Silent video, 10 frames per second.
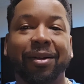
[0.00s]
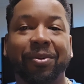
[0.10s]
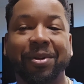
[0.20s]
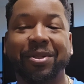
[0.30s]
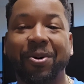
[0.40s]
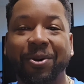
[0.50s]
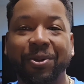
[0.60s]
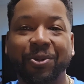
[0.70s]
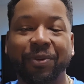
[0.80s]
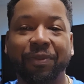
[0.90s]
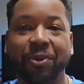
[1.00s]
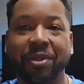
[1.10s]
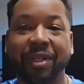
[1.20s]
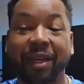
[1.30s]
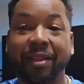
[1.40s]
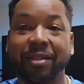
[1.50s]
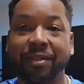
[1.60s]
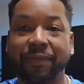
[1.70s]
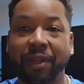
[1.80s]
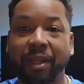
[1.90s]
What's going on, YouTube viewers? Hey, this
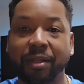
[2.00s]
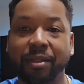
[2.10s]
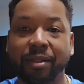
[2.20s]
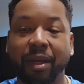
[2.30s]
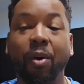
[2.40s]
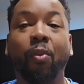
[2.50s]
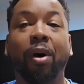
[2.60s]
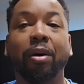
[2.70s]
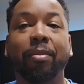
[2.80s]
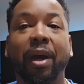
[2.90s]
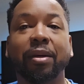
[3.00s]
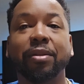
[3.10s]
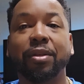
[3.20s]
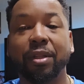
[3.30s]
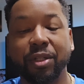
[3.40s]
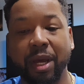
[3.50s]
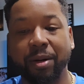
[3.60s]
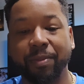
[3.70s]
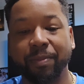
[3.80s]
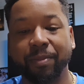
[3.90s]
is Phoenix, and welcome back to the
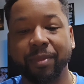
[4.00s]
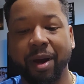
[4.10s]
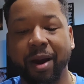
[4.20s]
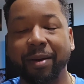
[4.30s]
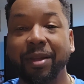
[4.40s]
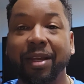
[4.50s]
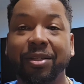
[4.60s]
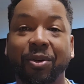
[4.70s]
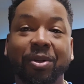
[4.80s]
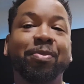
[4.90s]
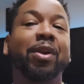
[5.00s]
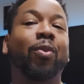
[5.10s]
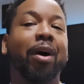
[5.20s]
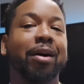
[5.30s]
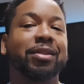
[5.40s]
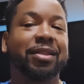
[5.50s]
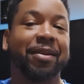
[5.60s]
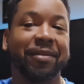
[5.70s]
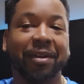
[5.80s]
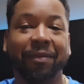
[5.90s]
channel. All right, so it's been a while since
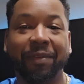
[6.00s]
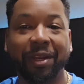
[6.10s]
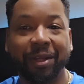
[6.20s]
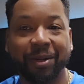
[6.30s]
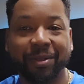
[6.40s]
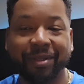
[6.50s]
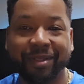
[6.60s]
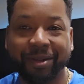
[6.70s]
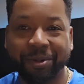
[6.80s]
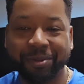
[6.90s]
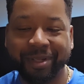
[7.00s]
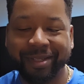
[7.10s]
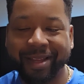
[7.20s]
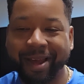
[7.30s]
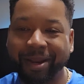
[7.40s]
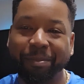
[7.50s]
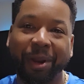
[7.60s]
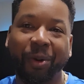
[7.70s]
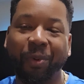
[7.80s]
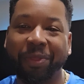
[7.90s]
I've done a video, so just kind of
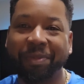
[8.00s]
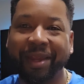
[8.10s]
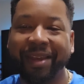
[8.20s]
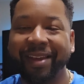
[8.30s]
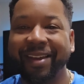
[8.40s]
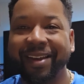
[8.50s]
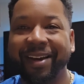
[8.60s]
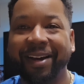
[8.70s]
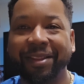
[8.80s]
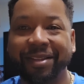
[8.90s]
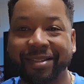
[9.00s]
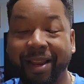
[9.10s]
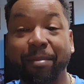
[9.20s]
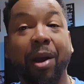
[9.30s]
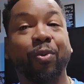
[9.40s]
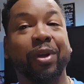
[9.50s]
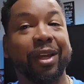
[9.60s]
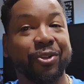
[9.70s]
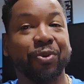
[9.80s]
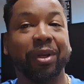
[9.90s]
bear with me. This is like my
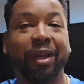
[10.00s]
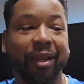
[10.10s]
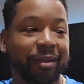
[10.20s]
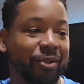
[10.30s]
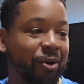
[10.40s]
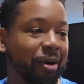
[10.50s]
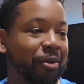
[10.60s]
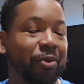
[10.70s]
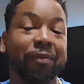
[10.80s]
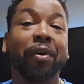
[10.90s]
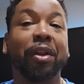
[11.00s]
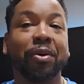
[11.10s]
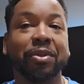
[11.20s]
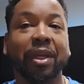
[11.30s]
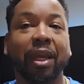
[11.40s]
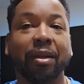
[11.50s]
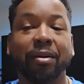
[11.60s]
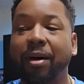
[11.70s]
re-entry and starting doing videos again.